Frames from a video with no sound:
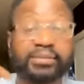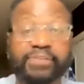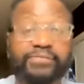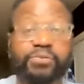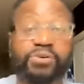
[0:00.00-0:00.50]

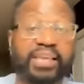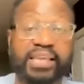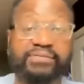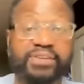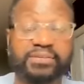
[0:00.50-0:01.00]
before they
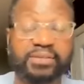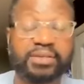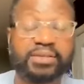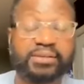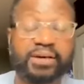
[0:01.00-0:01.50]
even
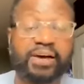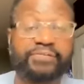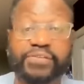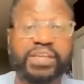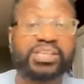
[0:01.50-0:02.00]
uh,
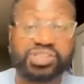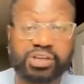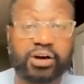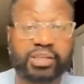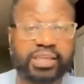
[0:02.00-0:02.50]
finish
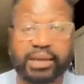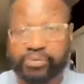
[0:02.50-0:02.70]
talking.